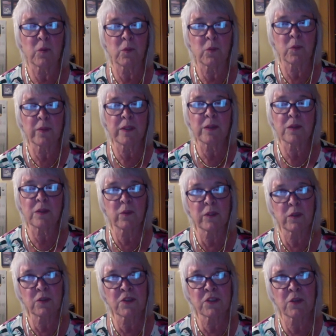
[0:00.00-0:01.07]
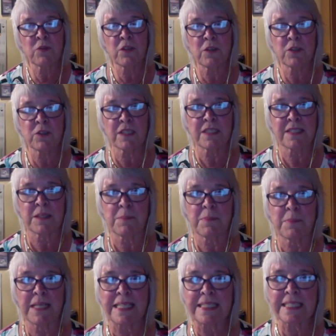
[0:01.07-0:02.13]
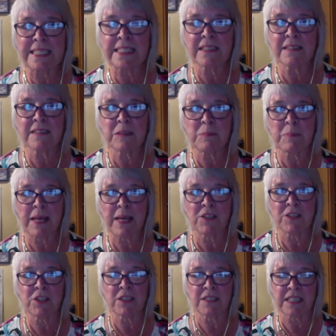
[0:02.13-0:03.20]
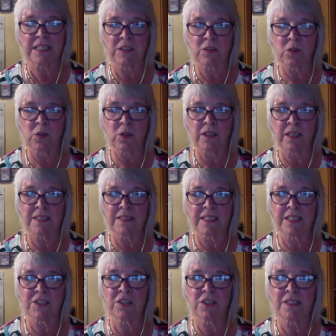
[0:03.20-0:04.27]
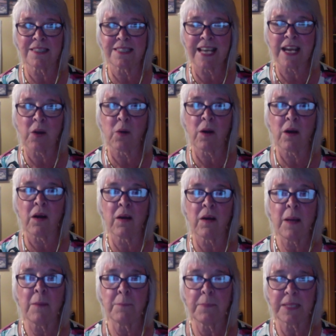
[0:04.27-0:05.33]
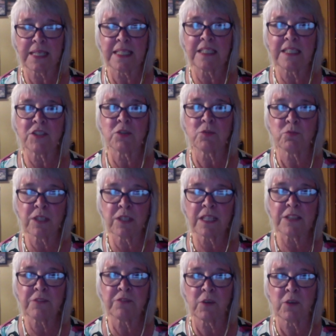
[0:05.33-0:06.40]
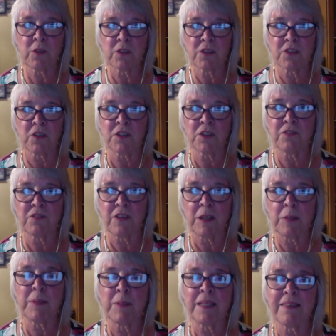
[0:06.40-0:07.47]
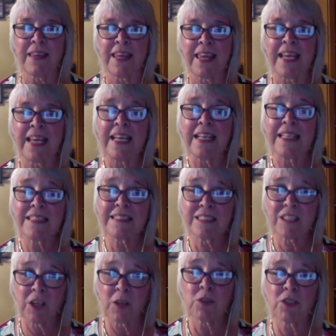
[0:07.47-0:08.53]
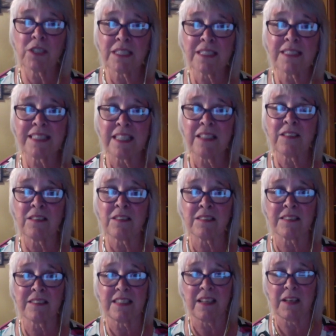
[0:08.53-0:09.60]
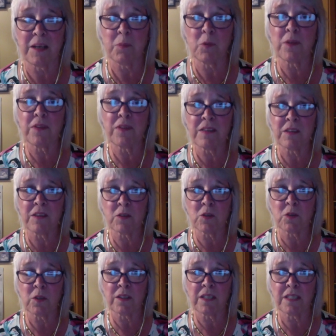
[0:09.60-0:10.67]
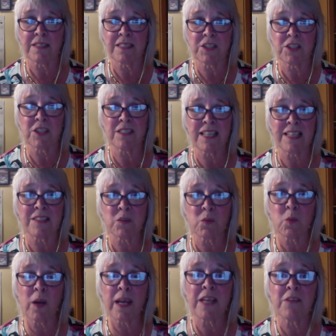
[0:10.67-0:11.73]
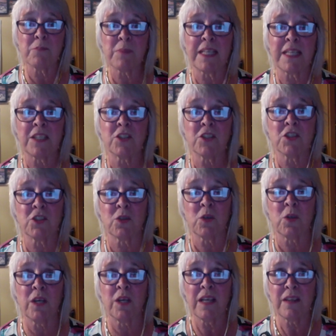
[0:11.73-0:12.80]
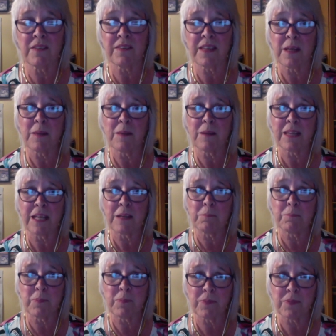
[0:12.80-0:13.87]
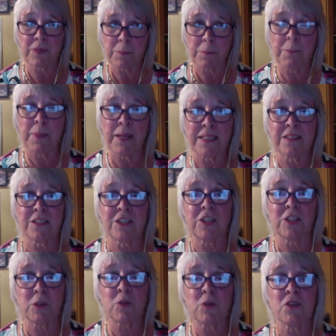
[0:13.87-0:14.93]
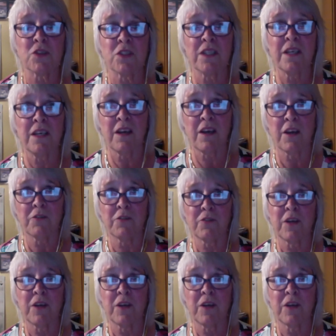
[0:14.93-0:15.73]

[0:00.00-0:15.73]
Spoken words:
We also noticed that many leaders and managers in organizations now are beginning to really focus on developing their coaching skills within those organizations as a way of making sure that they're the best use of